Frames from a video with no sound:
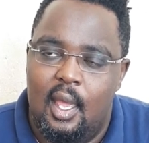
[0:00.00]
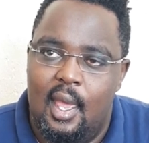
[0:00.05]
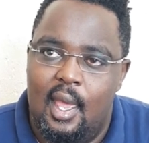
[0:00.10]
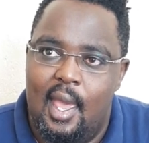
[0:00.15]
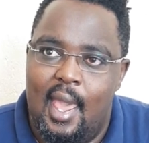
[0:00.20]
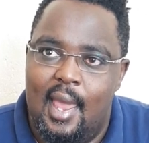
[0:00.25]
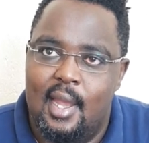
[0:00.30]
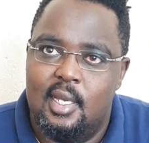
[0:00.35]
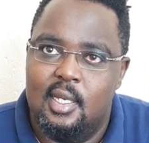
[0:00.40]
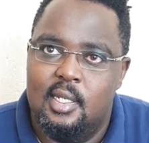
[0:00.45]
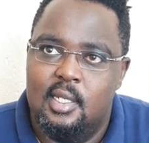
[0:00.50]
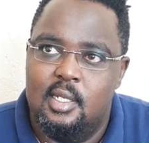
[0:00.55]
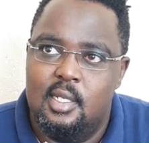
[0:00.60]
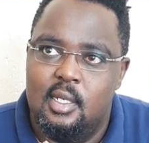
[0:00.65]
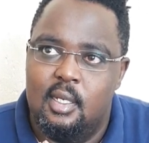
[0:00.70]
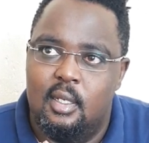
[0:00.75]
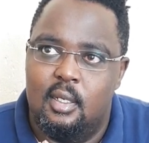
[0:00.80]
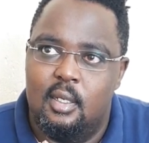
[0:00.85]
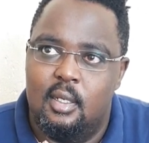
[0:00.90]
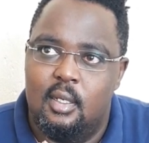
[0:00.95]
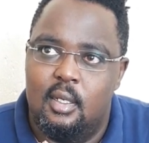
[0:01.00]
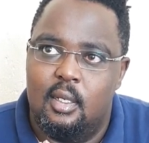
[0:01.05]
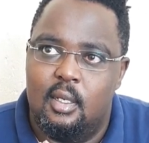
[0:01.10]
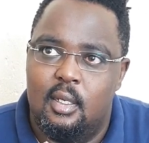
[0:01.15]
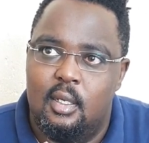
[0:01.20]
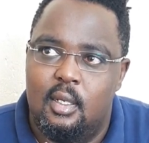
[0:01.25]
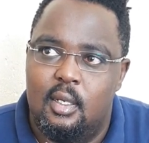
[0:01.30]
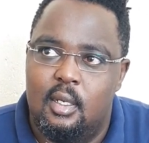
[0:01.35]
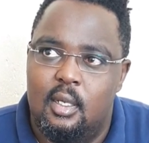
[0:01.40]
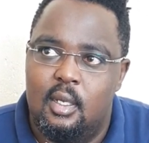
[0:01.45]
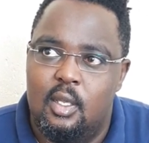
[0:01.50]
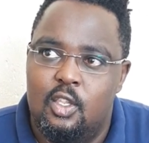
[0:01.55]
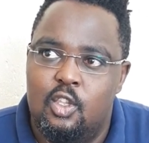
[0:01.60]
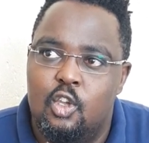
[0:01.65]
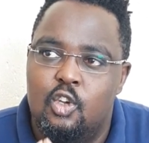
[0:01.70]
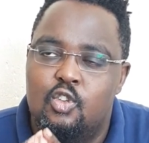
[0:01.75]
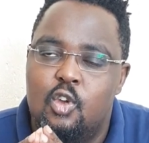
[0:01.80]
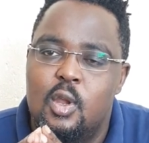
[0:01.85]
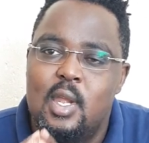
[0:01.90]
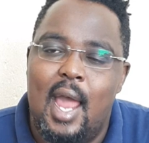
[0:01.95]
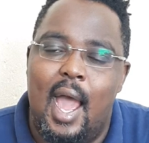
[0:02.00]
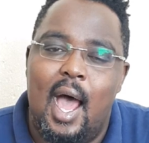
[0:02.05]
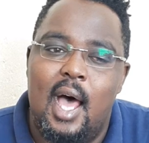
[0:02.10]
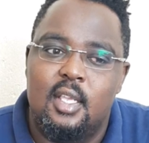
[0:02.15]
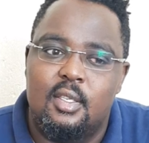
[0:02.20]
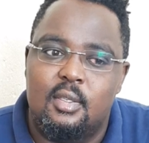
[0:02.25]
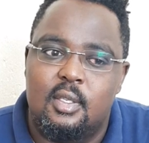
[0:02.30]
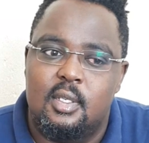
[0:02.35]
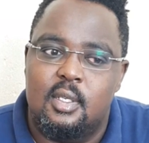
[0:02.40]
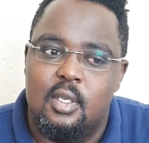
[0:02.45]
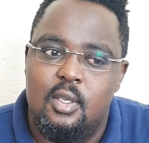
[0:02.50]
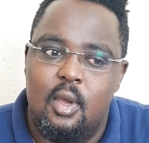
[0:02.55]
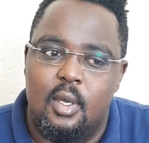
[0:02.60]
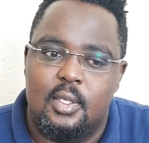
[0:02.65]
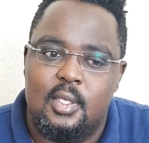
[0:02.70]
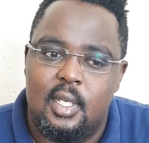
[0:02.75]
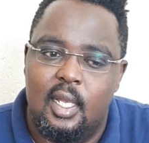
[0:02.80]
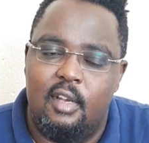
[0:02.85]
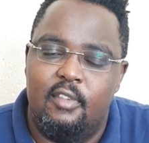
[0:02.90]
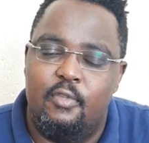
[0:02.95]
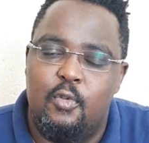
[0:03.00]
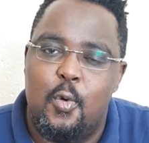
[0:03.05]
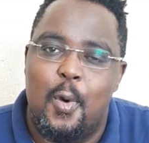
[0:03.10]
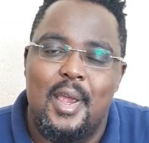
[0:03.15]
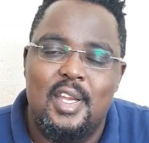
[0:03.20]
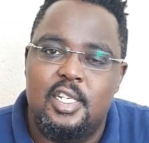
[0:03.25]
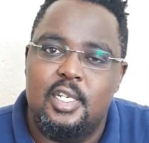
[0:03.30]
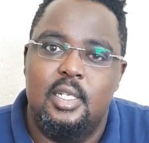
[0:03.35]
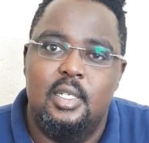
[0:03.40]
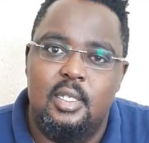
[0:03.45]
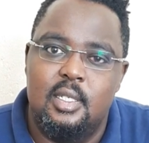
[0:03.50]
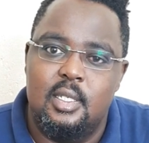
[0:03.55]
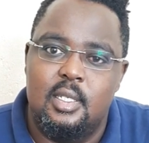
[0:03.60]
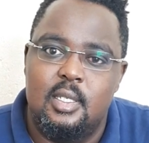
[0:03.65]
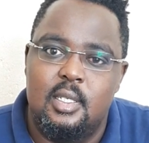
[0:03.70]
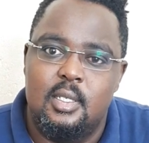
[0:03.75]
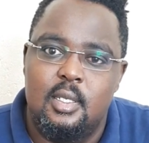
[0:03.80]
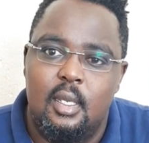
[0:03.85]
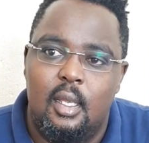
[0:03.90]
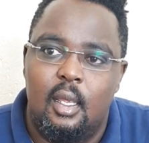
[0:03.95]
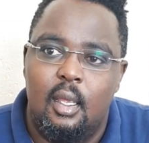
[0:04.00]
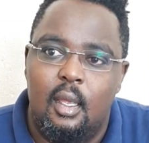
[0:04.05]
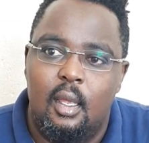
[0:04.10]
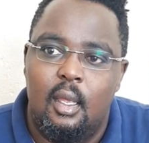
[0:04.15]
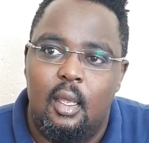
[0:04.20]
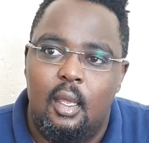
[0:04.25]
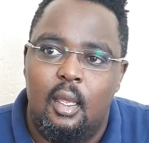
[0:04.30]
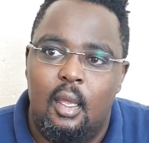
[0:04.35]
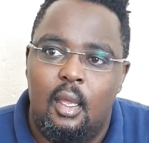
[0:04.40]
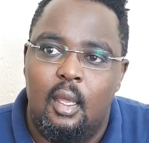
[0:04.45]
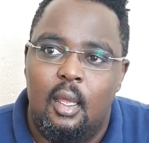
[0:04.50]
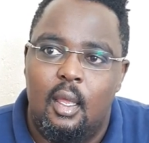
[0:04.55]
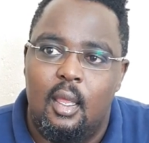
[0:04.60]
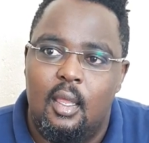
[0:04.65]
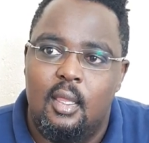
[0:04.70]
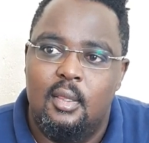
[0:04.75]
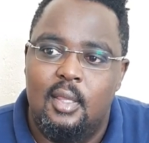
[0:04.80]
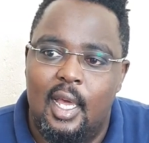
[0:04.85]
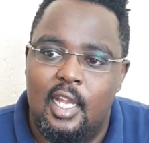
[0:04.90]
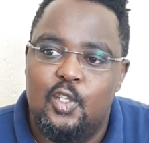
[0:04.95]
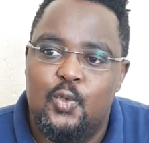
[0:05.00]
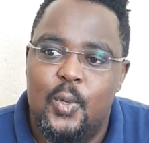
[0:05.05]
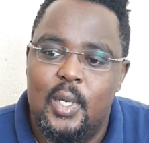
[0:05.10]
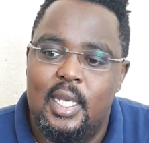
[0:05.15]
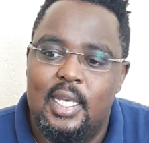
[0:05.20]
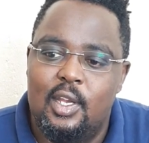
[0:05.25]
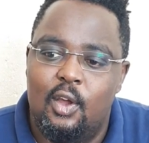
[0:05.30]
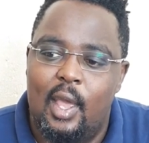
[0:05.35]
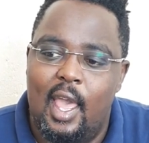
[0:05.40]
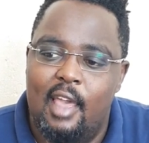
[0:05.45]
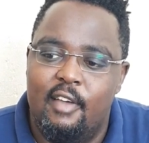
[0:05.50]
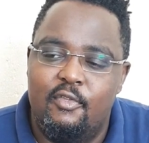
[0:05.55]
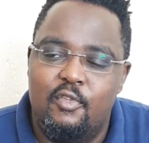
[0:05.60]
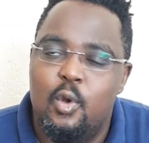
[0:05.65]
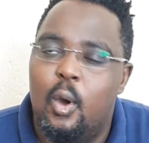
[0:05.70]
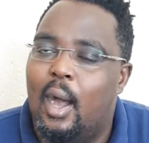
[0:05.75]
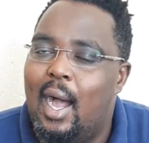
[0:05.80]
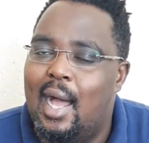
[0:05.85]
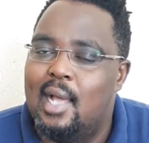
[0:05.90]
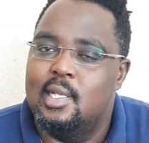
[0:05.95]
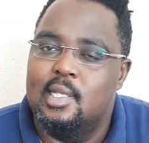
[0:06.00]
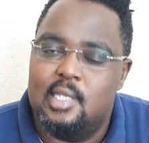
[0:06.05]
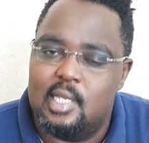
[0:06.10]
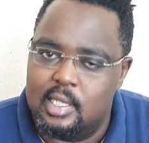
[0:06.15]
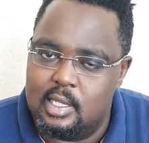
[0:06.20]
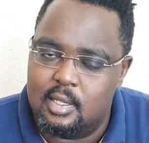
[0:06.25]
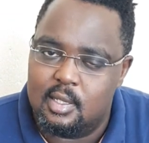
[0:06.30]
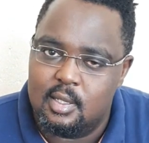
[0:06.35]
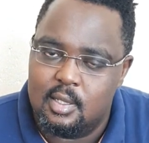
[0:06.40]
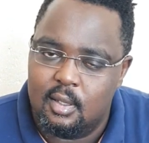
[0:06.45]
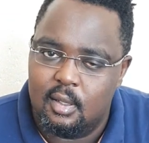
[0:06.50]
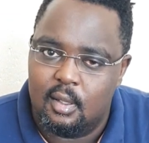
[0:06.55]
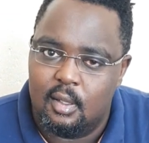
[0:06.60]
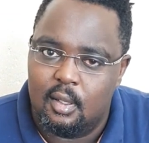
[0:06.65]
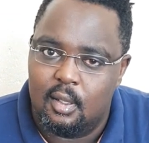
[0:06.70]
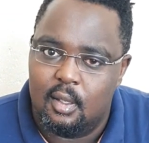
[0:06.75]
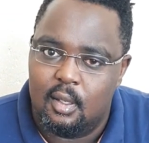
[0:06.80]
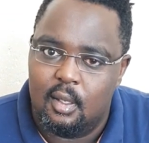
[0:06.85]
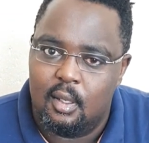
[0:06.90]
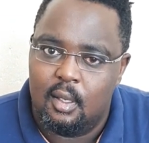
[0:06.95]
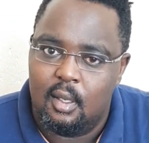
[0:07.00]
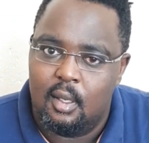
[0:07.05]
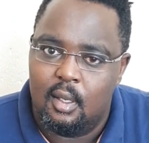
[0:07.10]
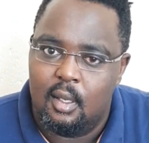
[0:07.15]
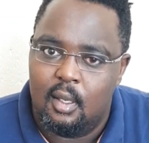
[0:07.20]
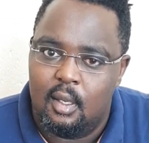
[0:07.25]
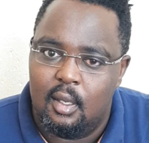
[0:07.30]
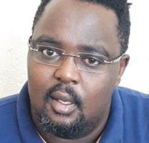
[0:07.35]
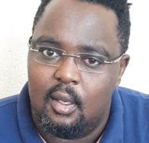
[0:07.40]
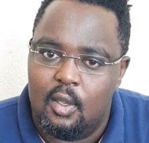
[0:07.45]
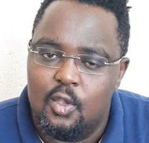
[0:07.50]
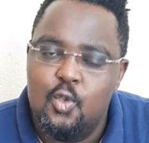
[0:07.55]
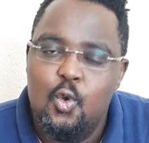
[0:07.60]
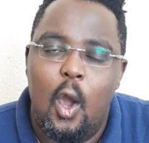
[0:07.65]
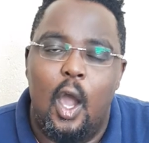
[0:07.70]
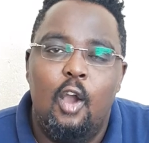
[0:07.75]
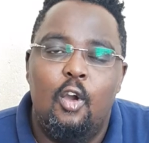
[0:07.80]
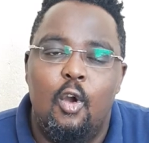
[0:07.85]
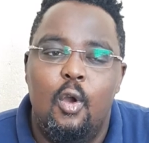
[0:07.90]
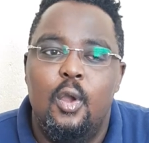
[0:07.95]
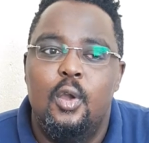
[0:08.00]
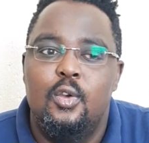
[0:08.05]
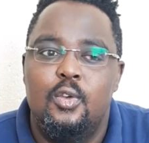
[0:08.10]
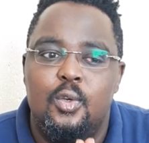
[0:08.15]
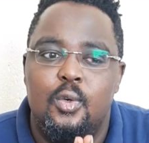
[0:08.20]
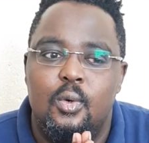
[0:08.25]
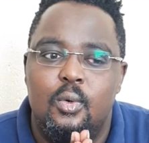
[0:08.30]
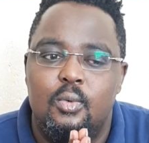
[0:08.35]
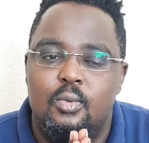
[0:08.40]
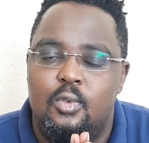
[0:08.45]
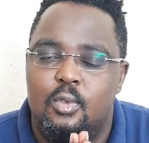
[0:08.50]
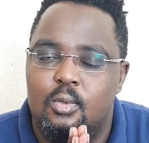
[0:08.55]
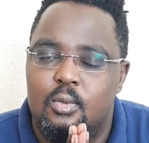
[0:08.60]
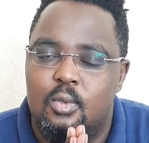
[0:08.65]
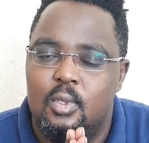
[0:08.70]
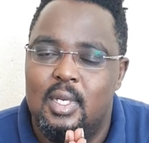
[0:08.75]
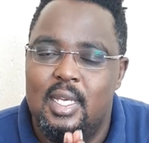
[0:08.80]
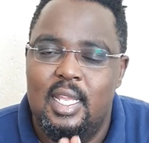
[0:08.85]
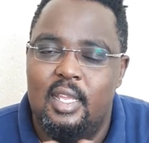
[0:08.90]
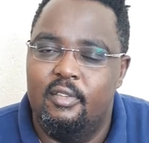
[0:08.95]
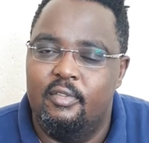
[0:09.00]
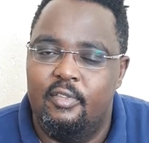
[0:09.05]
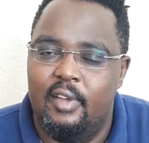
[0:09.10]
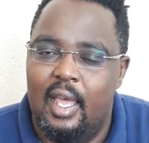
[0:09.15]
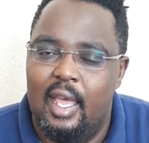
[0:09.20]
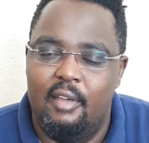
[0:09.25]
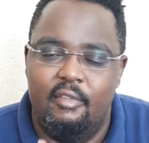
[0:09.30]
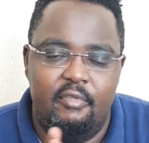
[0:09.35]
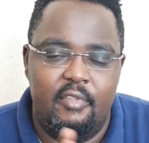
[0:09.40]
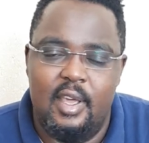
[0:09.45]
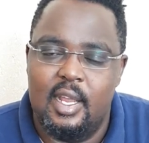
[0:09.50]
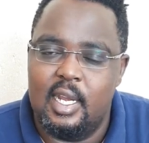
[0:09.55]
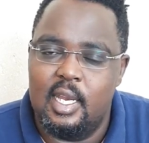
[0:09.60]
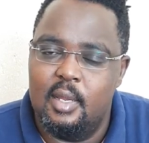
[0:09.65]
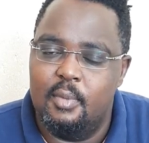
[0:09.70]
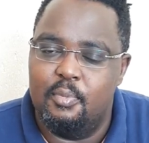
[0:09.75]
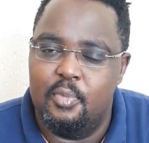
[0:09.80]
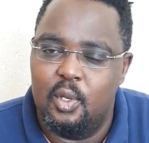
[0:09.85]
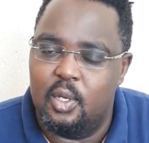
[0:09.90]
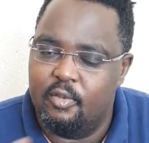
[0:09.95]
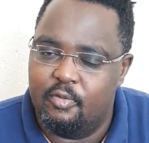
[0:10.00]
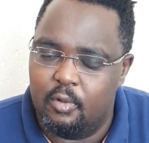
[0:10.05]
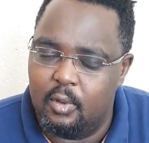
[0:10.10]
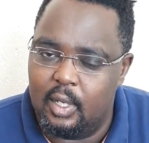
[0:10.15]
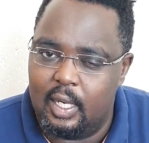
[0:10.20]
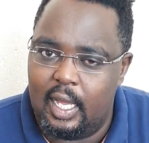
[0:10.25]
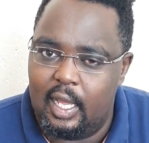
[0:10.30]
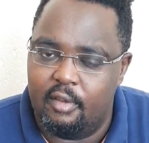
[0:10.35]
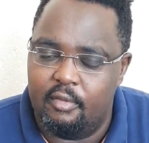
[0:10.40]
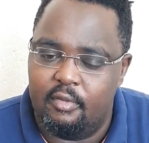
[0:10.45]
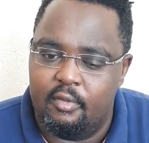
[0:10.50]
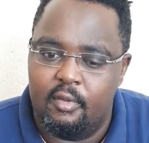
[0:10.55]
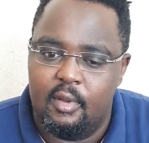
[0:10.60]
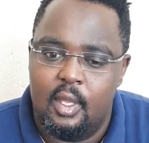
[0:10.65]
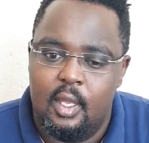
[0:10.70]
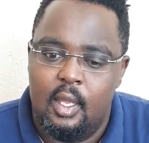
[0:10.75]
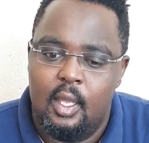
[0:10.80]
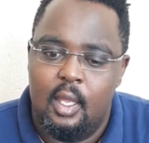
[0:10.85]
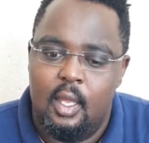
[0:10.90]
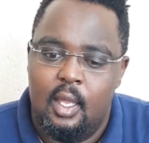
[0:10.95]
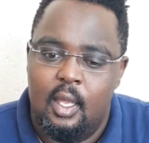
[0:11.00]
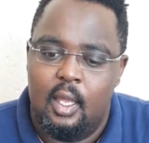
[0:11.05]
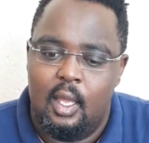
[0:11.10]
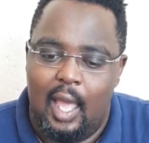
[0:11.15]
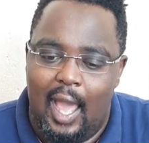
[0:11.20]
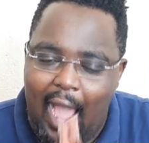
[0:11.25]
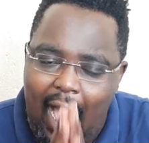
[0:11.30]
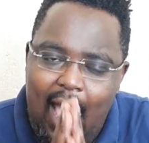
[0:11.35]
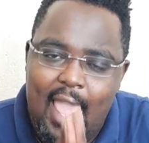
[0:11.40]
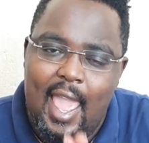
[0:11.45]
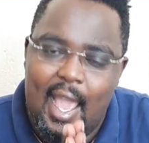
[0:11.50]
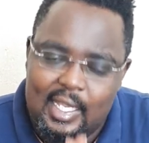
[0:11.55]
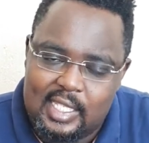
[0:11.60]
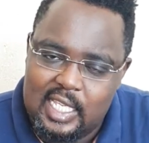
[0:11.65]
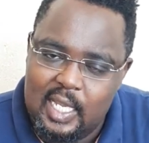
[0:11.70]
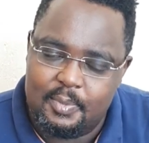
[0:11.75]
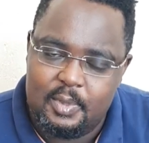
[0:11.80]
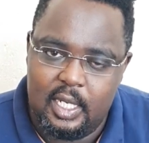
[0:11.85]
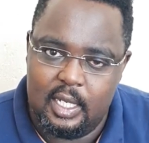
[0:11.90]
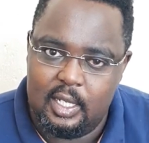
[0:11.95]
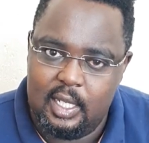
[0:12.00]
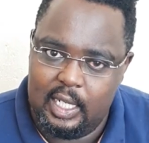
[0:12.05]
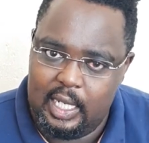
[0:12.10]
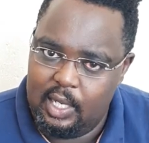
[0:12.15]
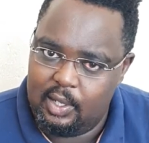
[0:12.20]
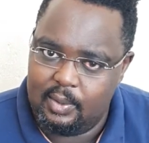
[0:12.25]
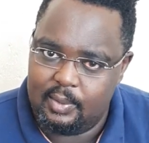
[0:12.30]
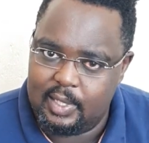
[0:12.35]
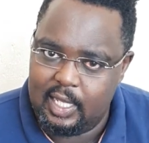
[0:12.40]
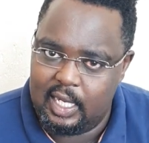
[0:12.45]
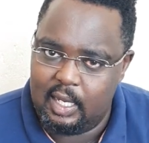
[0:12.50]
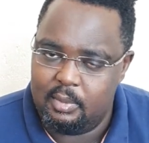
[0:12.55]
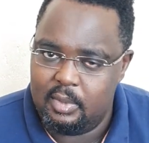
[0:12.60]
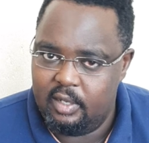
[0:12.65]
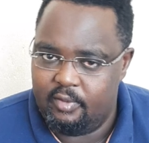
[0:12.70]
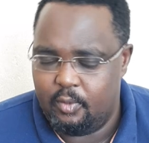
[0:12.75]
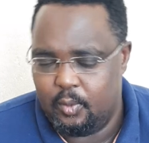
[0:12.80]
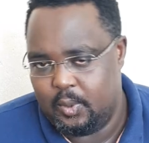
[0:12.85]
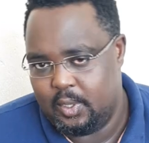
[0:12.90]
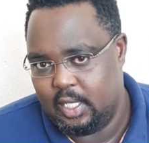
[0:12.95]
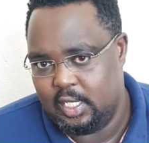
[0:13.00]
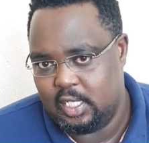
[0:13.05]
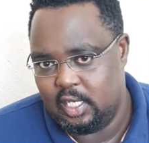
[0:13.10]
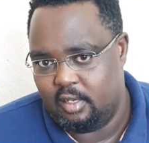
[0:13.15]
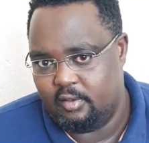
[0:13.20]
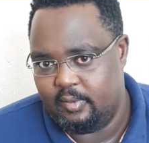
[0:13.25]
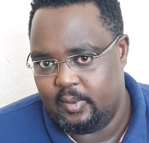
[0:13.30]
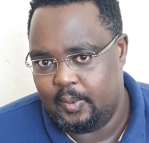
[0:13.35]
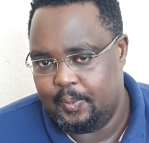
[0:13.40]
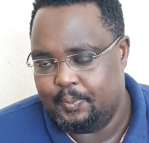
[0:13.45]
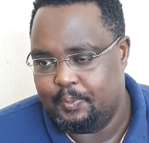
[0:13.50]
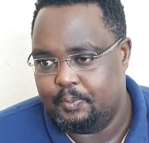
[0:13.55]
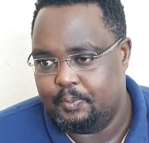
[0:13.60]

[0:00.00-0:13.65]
and you don't ask yourself questions that will have no answers, you are going to live a very beautiful life. I accepted that I'm living with HIV.